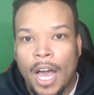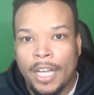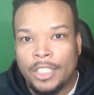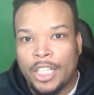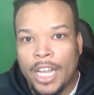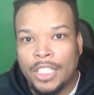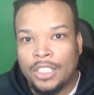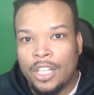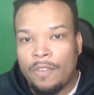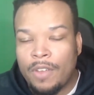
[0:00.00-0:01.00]
change
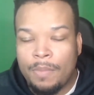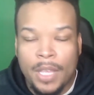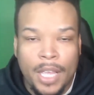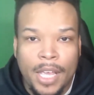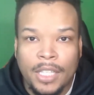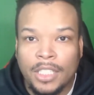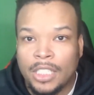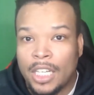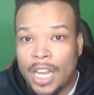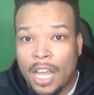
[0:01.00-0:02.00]
their VPN just to
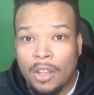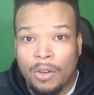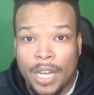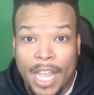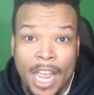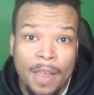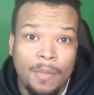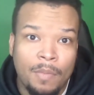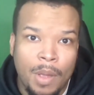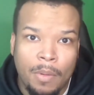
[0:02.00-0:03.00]
download a game and
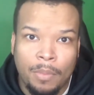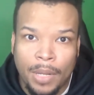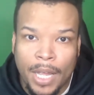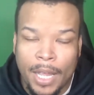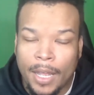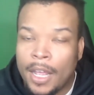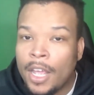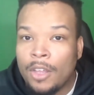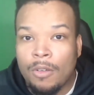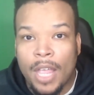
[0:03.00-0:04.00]
be able to play it,
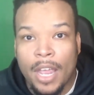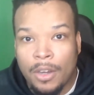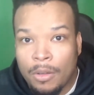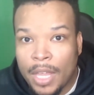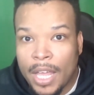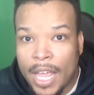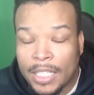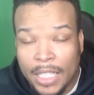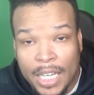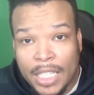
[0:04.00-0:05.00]
you can't do that as
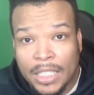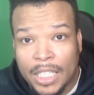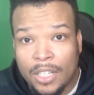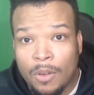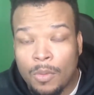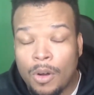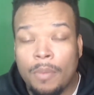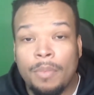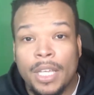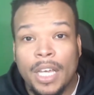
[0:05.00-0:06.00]
easily no more
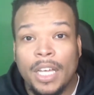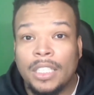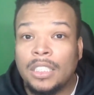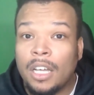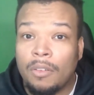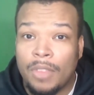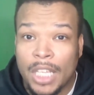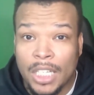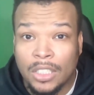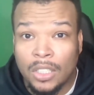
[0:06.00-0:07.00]
because of
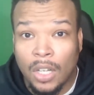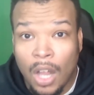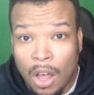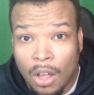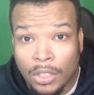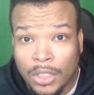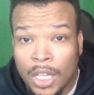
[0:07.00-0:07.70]
these laws.